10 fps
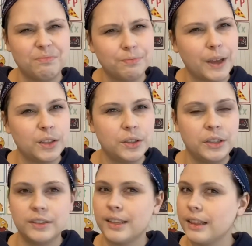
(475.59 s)
About 2
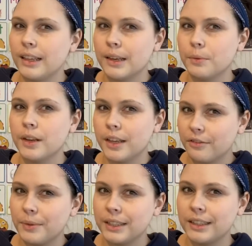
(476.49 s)
years, I think I'm going to give
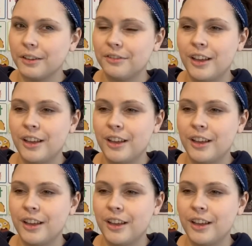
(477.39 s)
myself.